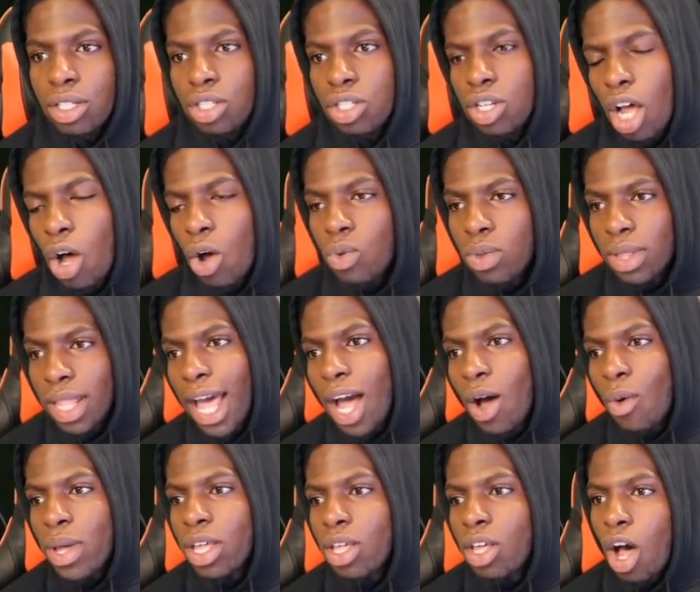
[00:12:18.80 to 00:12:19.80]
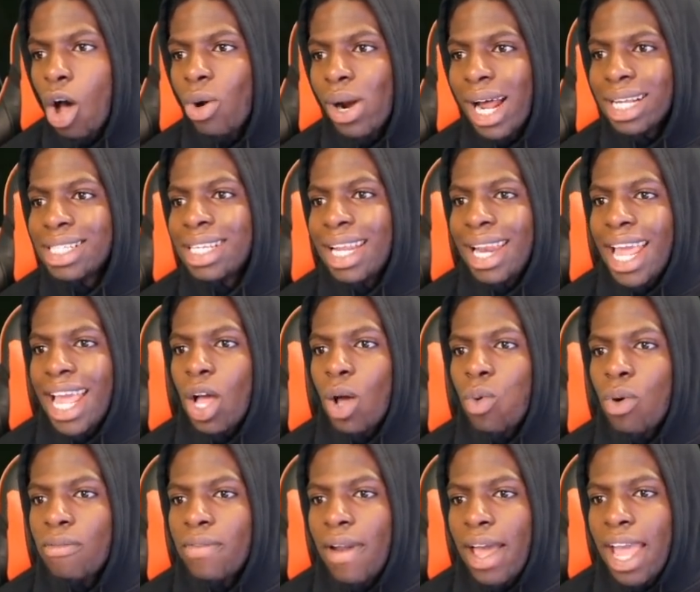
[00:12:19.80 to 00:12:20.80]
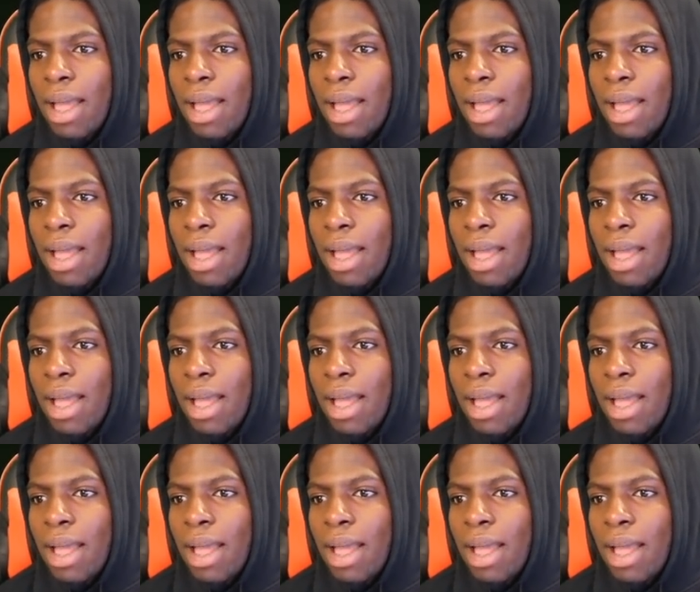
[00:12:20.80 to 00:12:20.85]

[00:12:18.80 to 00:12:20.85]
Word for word: So, there we go. That's a link with